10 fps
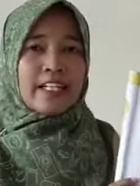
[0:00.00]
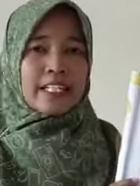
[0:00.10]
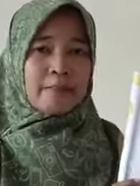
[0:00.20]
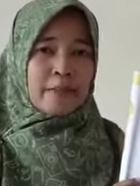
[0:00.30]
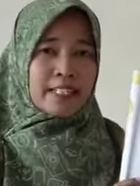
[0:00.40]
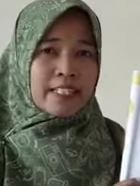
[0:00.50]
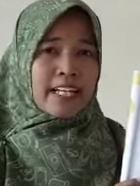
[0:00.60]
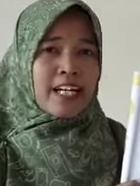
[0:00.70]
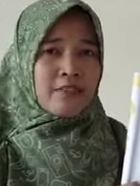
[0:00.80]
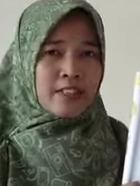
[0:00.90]

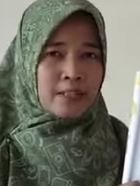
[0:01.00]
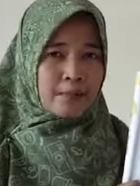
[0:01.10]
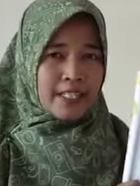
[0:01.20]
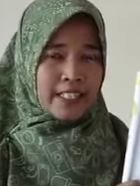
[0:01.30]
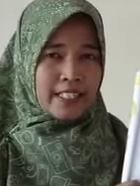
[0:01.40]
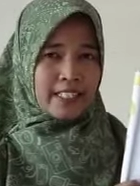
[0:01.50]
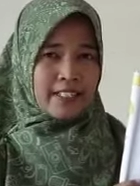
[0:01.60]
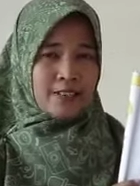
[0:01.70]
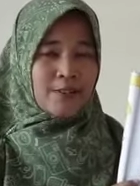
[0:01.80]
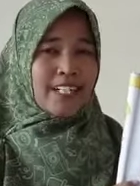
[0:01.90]
Repeat after me.
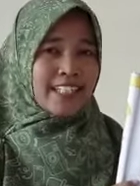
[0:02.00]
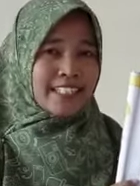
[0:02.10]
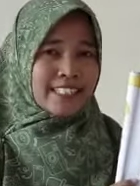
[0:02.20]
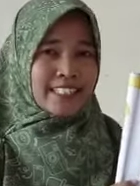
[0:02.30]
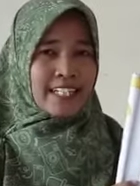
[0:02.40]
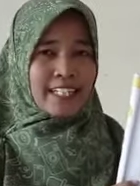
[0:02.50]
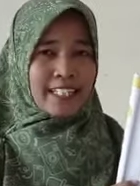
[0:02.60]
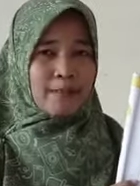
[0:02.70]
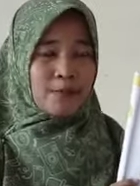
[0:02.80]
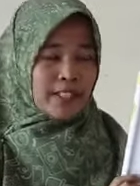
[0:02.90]
Ulangi
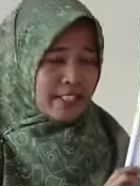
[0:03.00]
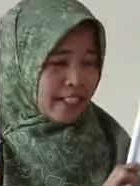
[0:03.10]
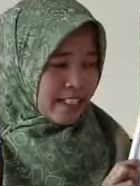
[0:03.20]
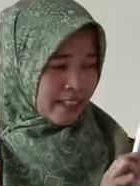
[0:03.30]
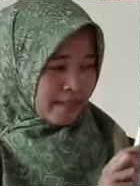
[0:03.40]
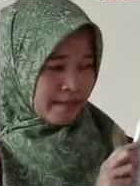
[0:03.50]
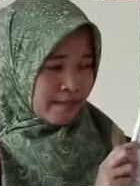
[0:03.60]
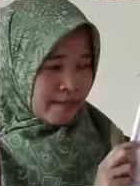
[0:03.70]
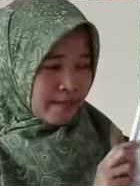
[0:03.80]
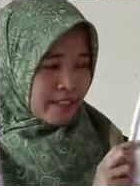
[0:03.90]
setelah ibu ya.
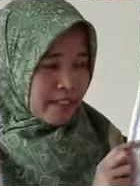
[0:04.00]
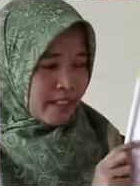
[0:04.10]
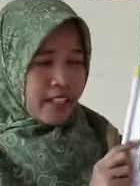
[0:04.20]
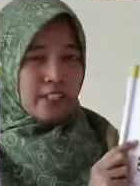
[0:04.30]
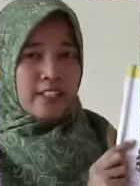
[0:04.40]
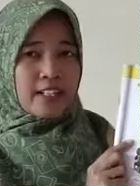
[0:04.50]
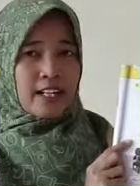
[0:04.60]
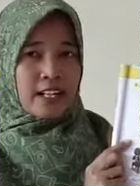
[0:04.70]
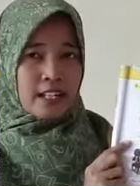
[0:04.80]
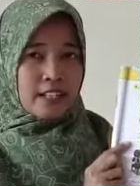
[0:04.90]
There
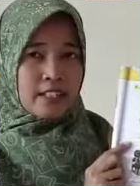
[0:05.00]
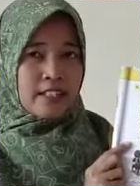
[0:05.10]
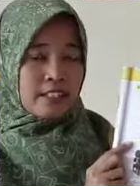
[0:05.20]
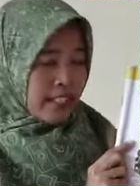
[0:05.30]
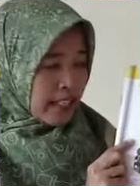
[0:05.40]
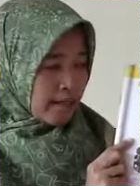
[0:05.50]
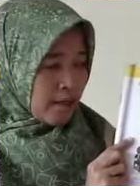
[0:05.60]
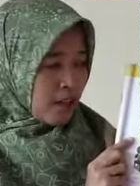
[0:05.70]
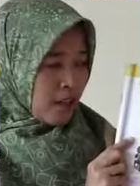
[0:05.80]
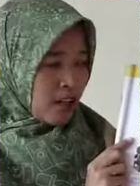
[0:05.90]
are the
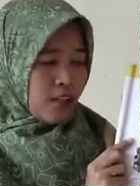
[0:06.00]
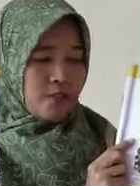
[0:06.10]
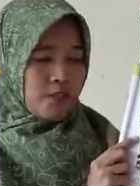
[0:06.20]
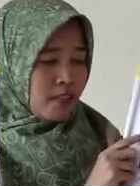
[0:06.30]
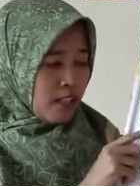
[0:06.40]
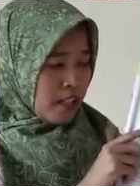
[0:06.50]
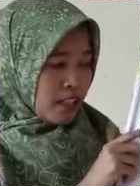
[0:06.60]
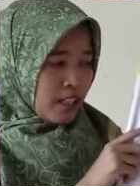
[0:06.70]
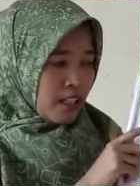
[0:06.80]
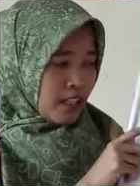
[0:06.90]
name of
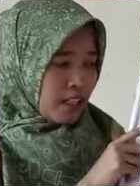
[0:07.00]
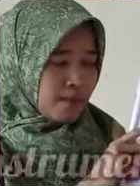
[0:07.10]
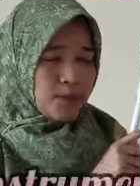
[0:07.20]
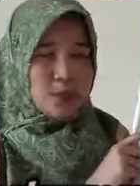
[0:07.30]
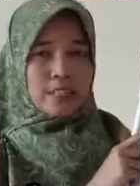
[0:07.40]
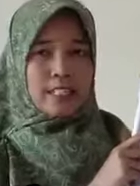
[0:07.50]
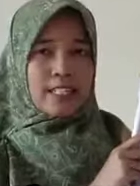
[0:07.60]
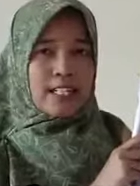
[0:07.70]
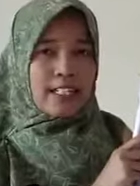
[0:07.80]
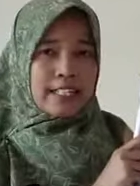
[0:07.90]

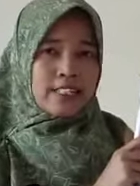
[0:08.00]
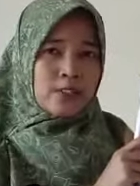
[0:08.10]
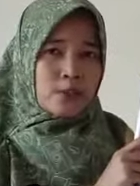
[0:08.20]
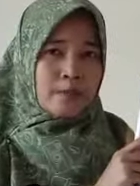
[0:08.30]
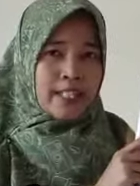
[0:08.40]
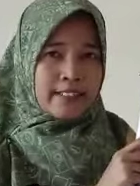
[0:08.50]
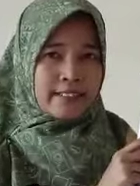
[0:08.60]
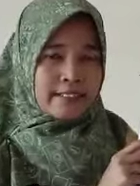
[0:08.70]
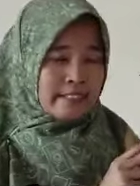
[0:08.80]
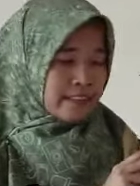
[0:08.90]
musical
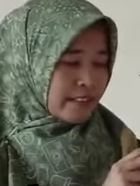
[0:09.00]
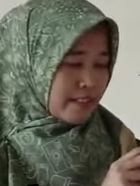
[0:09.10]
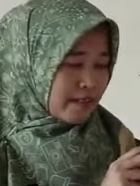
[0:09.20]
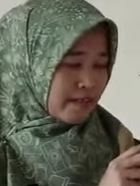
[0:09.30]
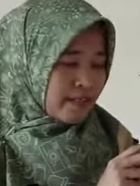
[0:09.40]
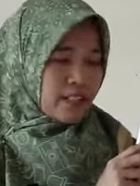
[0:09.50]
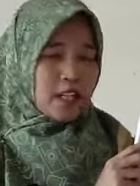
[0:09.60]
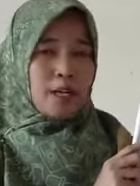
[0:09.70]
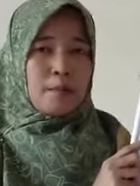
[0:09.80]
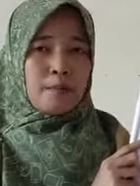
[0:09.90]
instruments.
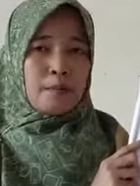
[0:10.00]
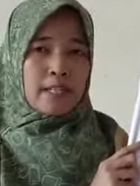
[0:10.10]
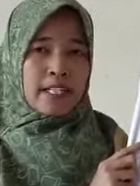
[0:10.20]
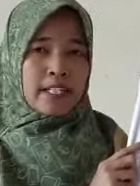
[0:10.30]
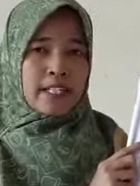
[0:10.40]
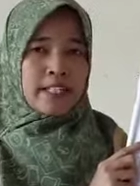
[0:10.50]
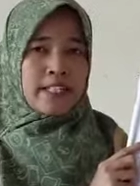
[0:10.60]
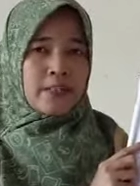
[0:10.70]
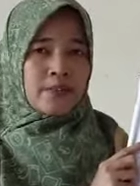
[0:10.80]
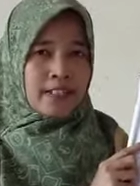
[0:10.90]
Play
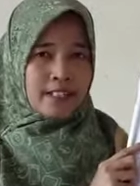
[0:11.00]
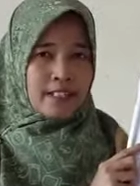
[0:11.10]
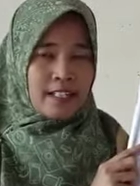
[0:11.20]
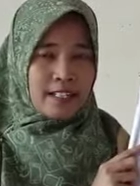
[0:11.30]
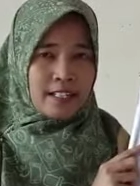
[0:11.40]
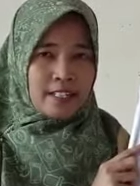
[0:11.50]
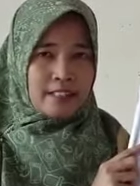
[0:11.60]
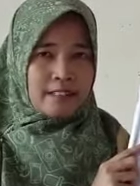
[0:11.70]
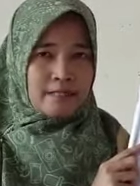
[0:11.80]
the guitar.